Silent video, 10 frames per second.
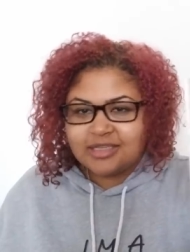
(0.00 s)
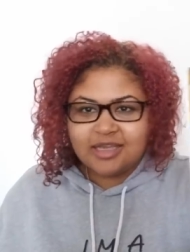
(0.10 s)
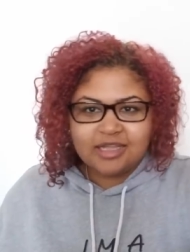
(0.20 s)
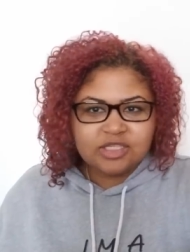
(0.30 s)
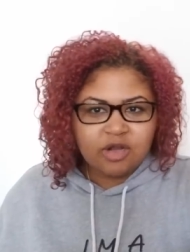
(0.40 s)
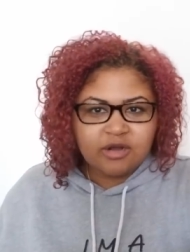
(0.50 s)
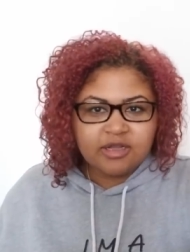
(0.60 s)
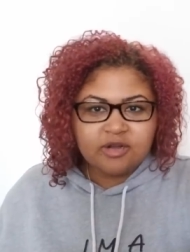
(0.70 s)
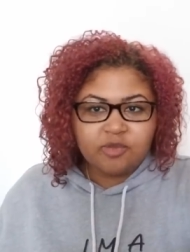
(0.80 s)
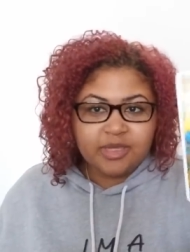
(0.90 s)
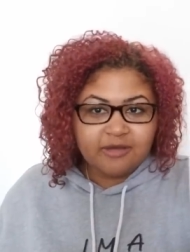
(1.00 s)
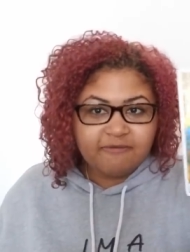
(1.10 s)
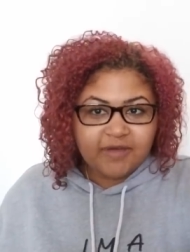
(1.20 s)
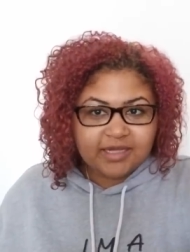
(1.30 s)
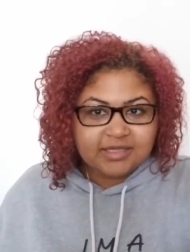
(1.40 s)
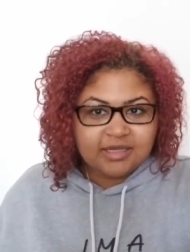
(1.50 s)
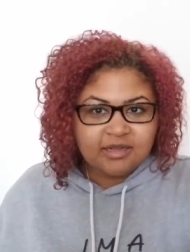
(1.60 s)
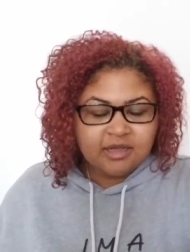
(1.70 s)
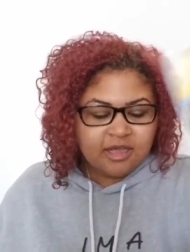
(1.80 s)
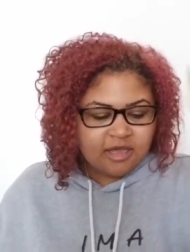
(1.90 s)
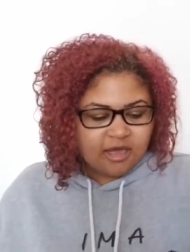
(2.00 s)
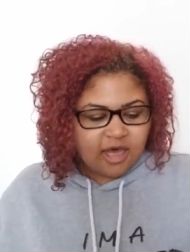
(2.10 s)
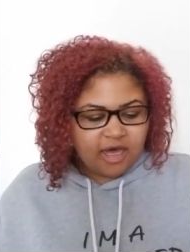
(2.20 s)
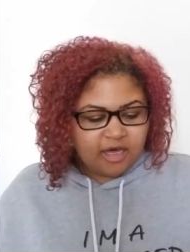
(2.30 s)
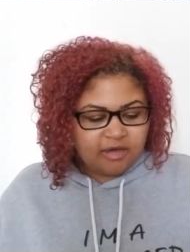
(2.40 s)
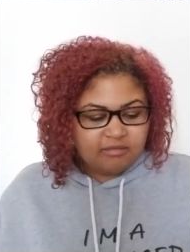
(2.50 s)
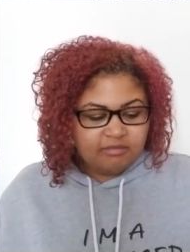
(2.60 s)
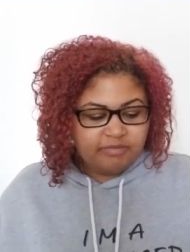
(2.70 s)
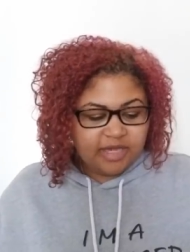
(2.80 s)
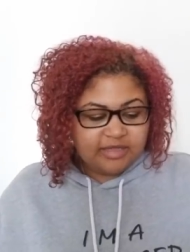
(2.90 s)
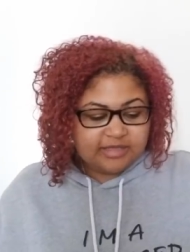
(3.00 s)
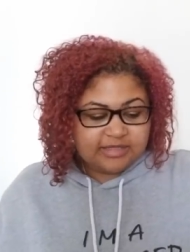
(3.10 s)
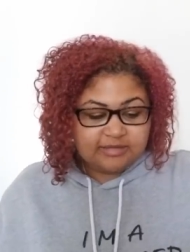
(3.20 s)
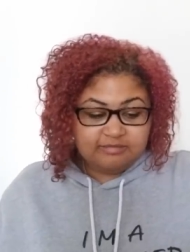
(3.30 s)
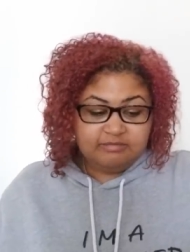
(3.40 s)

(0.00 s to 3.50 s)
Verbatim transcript: getting targeted, or being affected uh, by this